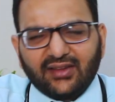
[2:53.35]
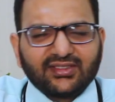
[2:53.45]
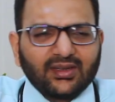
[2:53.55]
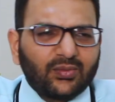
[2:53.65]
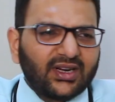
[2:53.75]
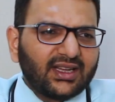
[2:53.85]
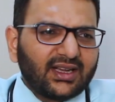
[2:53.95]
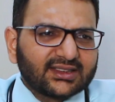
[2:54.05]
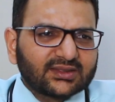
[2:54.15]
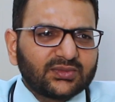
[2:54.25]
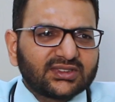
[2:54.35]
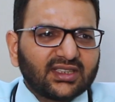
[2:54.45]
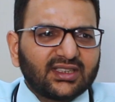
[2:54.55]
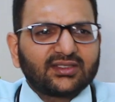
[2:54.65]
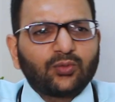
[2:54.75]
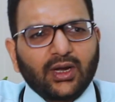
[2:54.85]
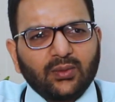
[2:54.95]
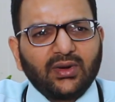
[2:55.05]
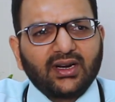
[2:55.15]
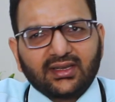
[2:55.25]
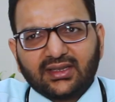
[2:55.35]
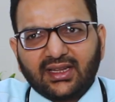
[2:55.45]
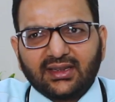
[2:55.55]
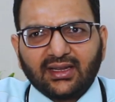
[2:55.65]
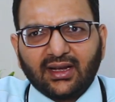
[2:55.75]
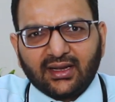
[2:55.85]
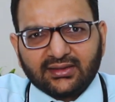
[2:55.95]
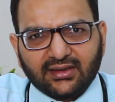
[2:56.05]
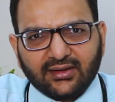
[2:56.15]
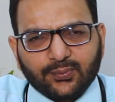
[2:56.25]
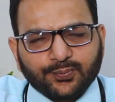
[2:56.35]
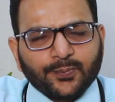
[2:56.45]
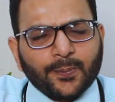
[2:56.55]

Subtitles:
If somebody asks me, sir, is one better than the other?